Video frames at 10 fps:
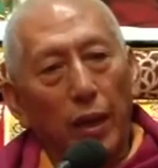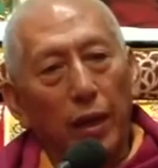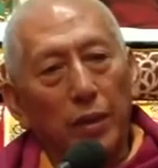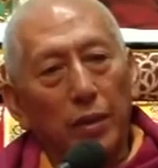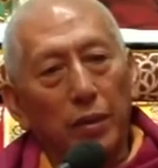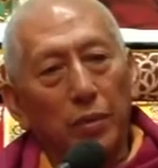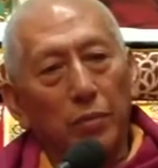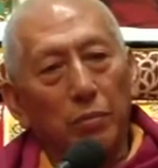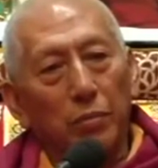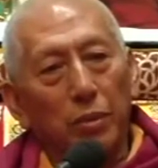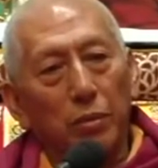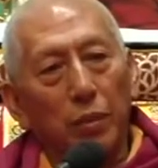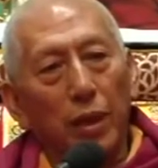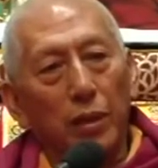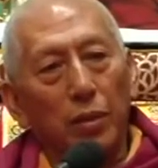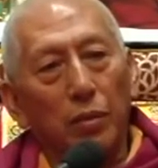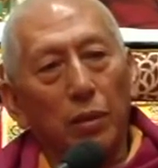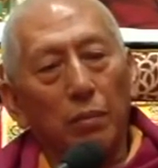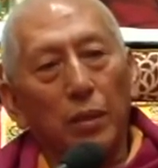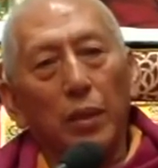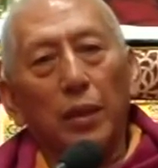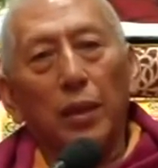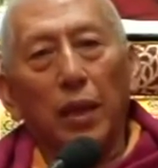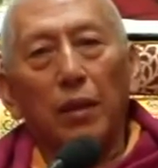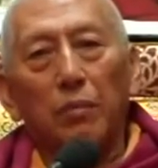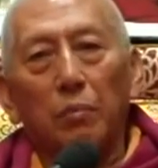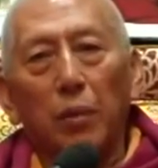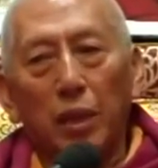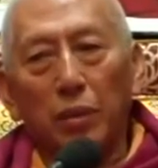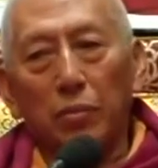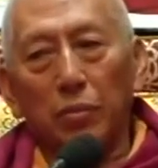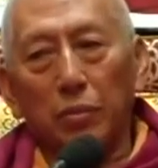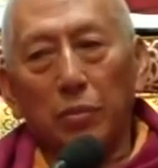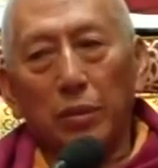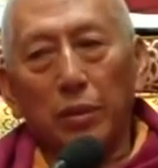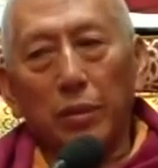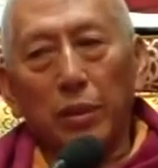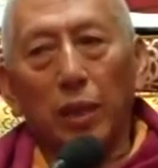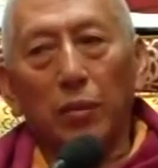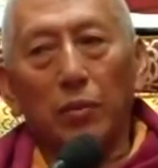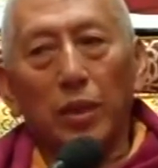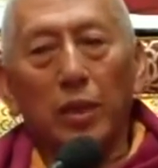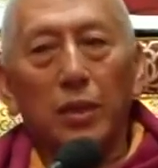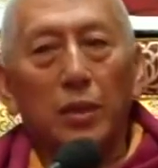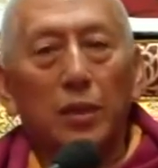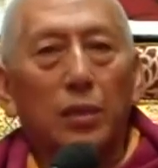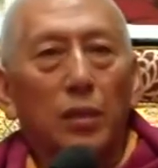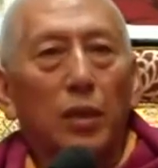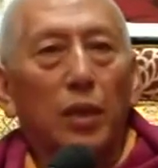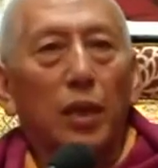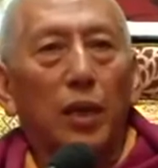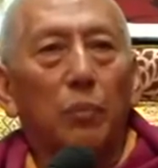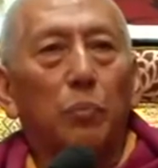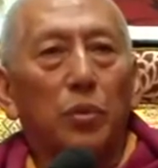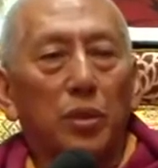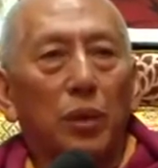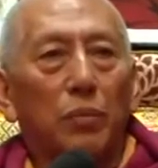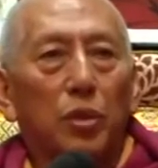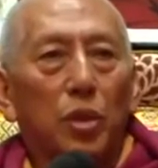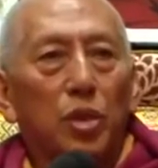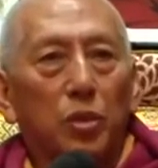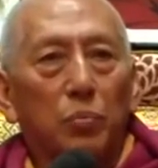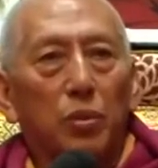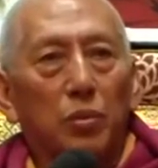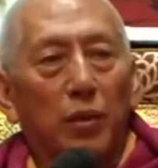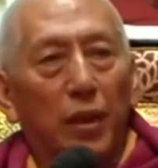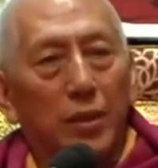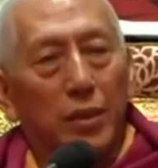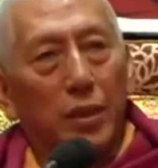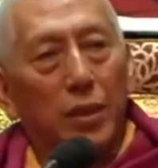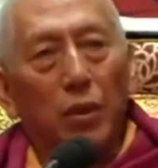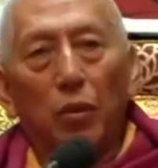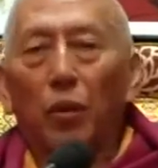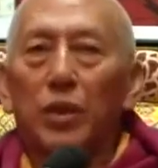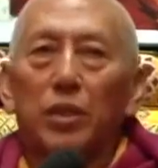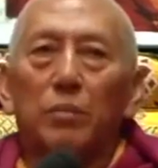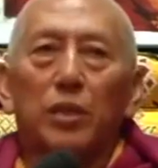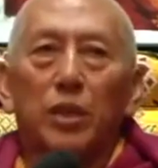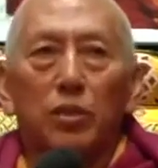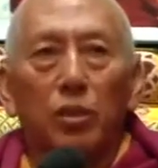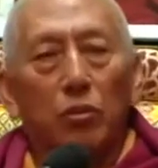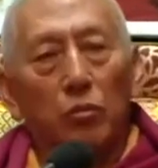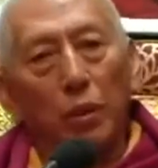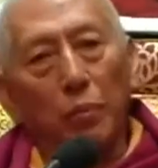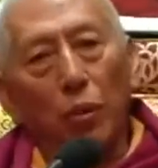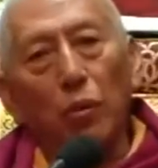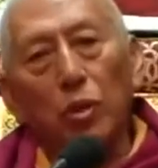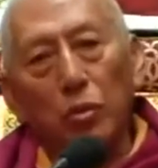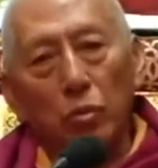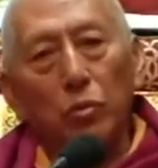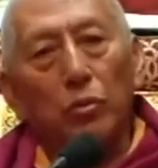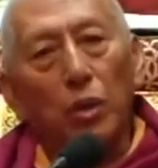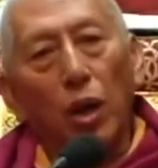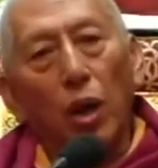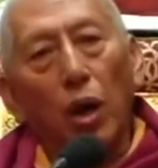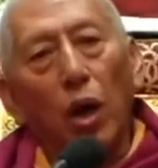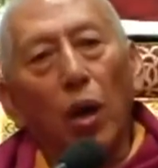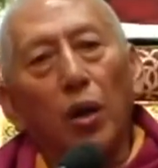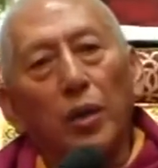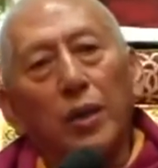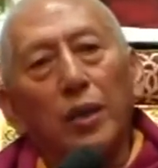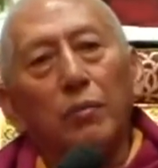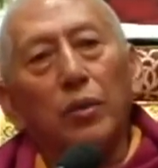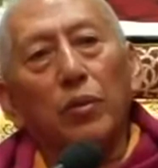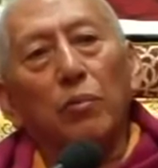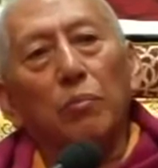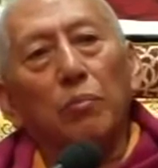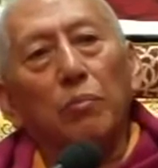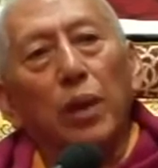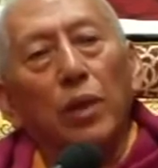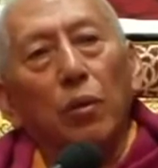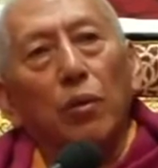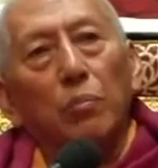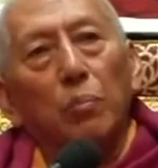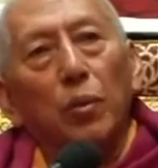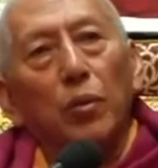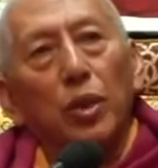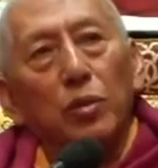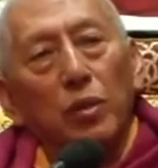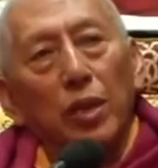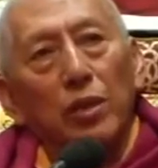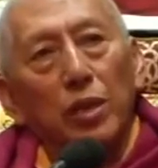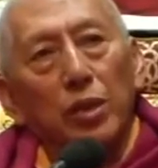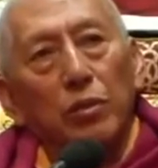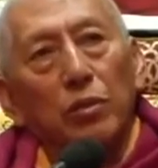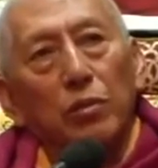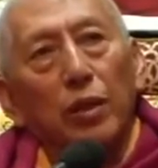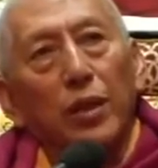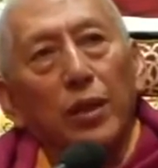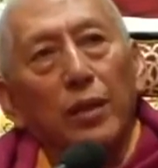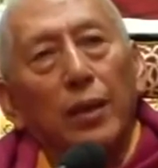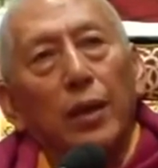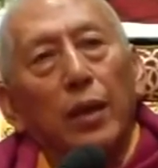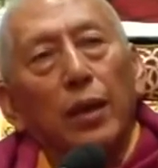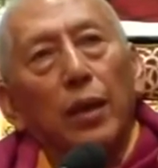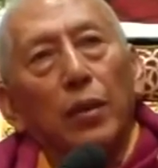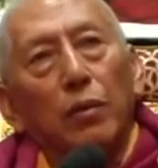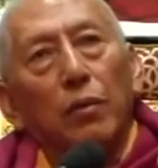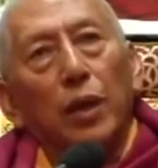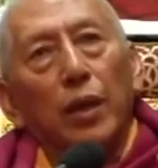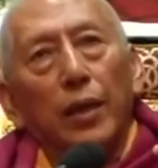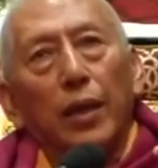And to make your life meaningful, then you need input of spirituality. Whatever religion you may belong to, or even you may not belong to any religion, you are